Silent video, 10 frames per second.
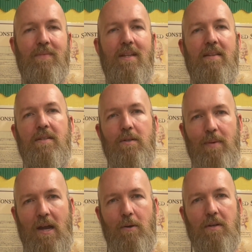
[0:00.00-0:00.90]
These are
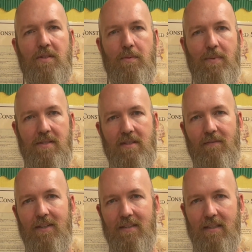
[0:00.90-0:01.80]
powers
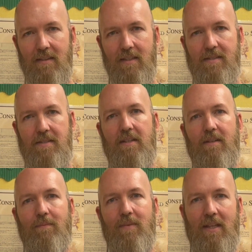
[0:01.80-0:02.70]
specifically listed,
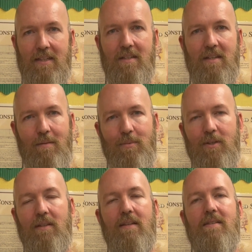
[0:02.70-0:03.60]
like a
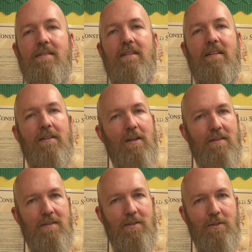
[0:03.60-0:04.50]
numbered list in the
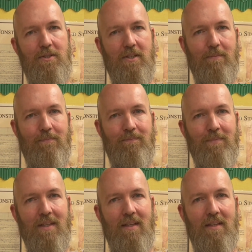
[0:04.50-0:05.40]
Constitution.
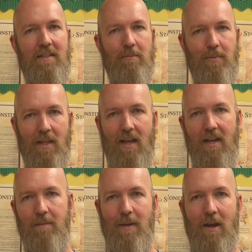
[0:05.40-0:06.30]
The
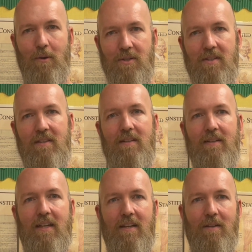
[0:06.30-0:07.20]
implied powers, on the other
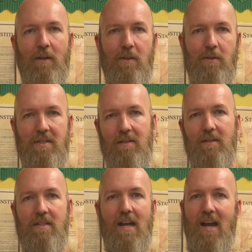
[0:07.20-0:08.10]
hand, are those that are
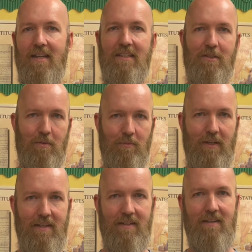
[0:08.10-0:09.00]
not
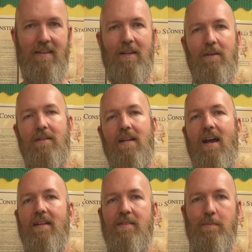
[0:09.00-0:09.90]
enumerated. They are
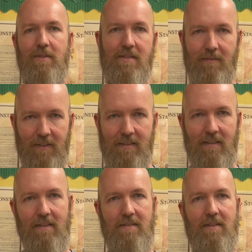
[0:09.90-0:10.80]
not specifically
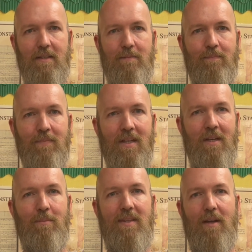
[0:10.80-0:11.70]
listed,
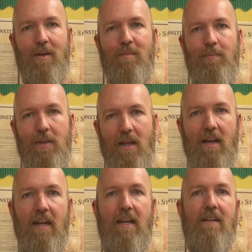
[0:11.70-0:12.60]
but they are
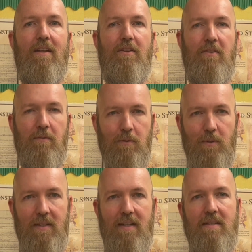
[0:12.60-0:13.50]
implied
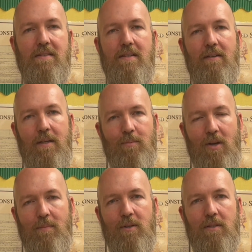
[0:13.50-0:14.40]
through the necessary and
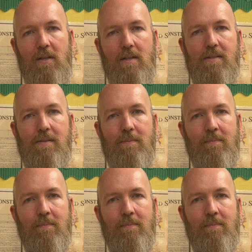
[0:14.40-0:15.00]
proper clause.